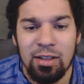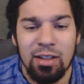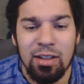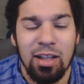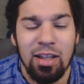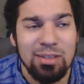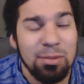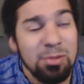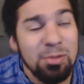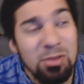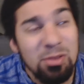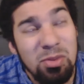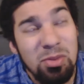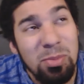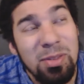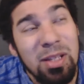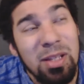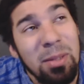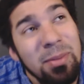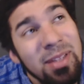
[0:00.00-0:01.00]
The next
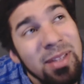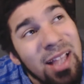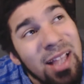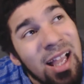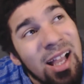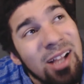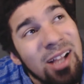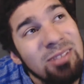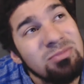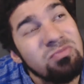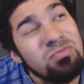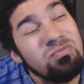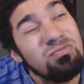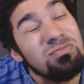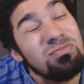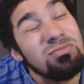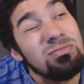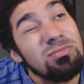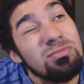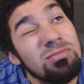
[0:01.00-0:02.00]
episode will be coming out
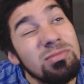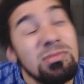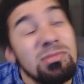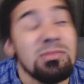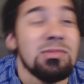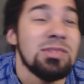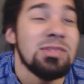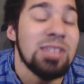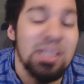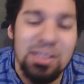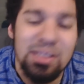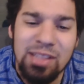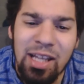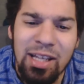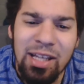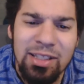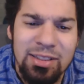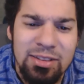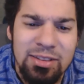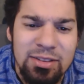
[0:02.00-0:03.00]
six
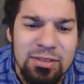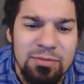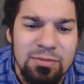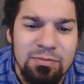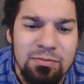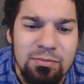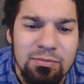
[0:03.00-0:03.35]
days.